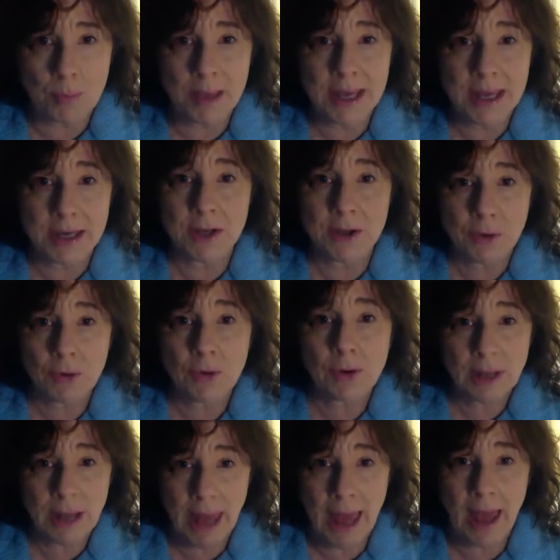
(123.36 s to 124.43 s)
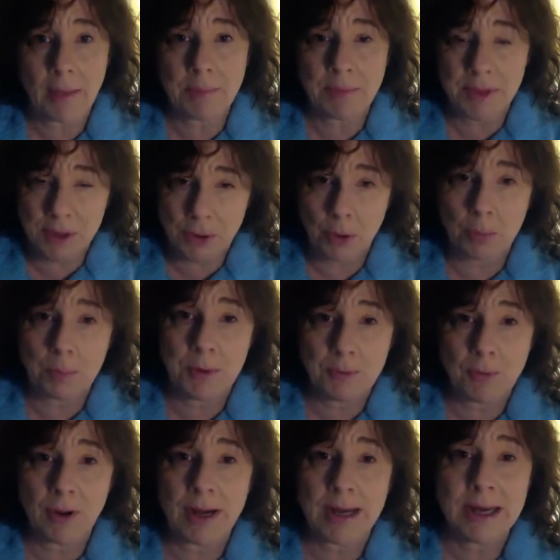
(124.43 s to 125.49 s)
in your lab that you'll be
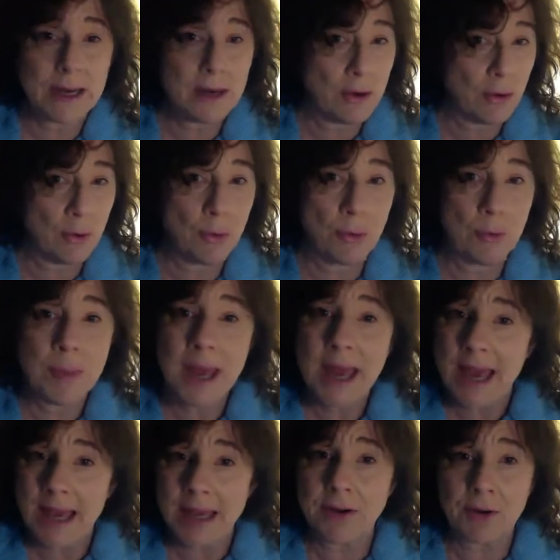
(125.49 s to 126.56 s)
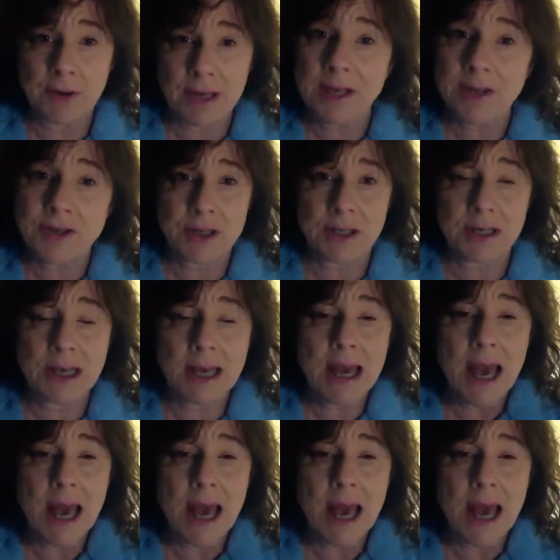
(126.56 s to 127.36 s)
running at home in your kitchen.